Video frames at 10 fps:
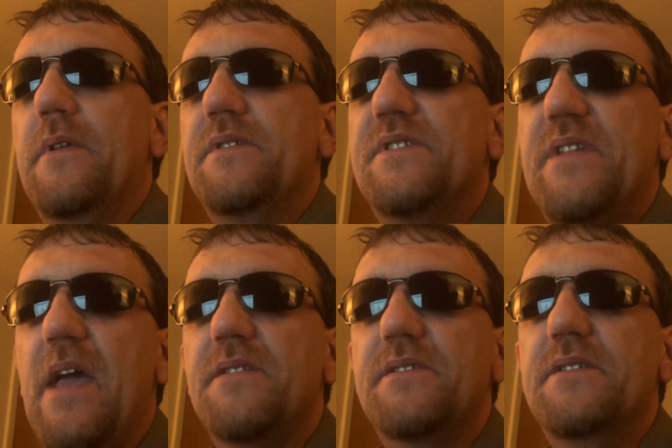and
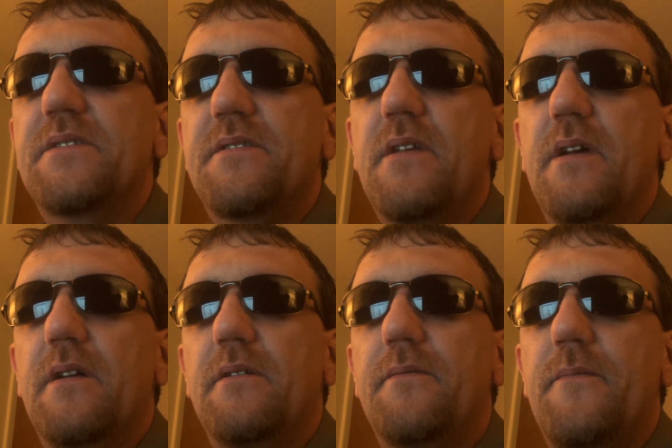stances
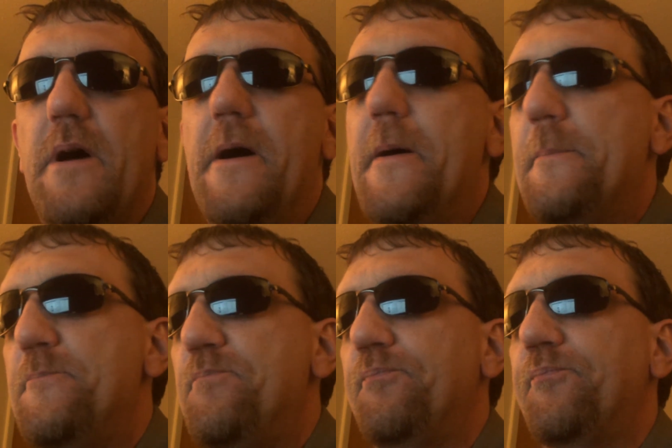that
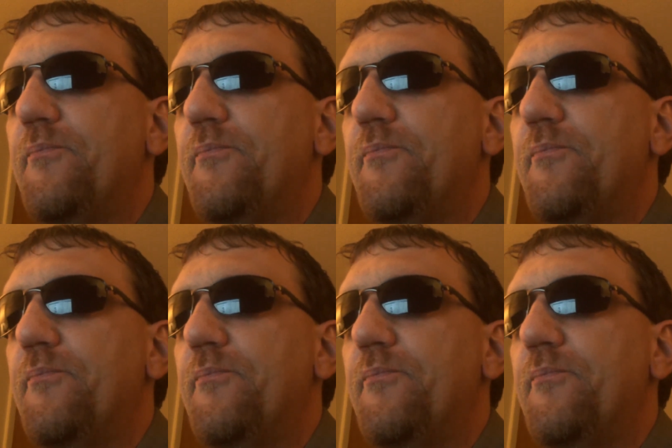um,